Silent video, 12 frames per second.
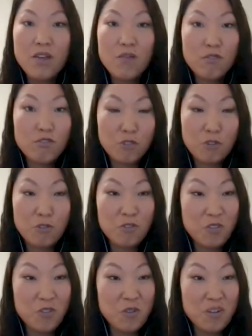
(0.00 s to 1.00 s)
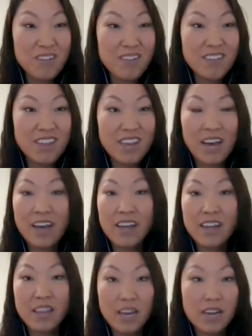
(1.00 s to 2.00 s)
For certain students,
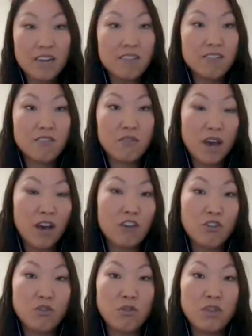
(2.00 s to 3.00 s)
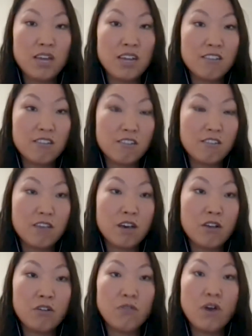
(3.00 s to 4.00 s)
that is the value, and that's the
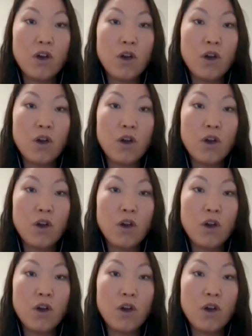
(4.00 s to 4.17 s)
sell of,